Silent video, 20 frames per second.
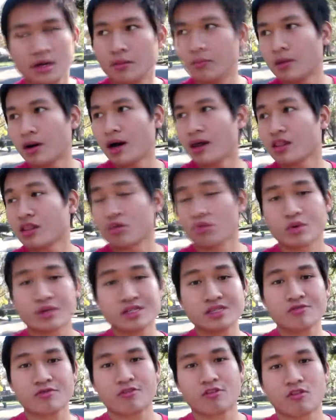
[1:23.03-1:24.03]
but the
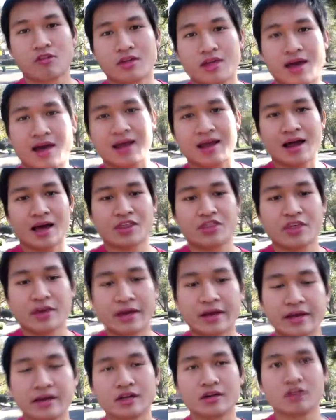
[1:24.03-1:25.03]
reason for that, I
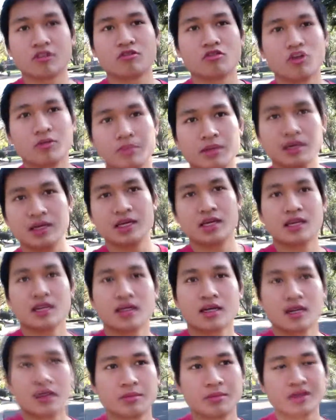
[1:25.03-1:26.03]
think, would be
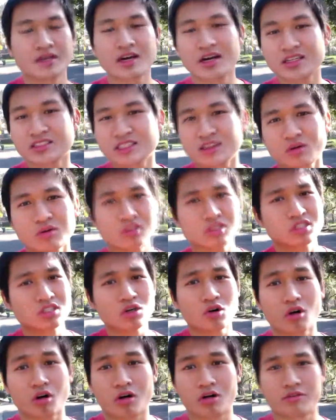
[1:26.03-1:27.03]
because it was
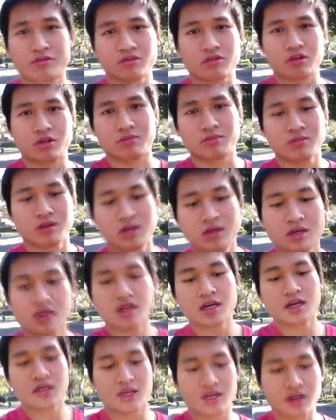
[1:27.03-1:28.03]
so hard for them,
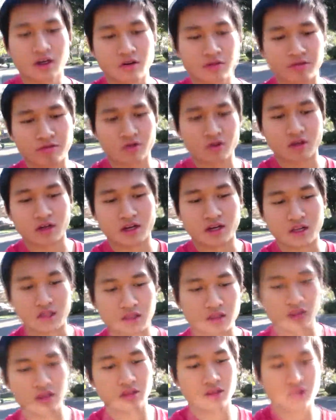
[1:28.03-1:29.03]
you know, for the
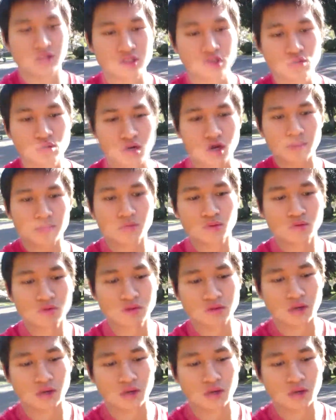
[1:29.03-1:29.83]
the two couple,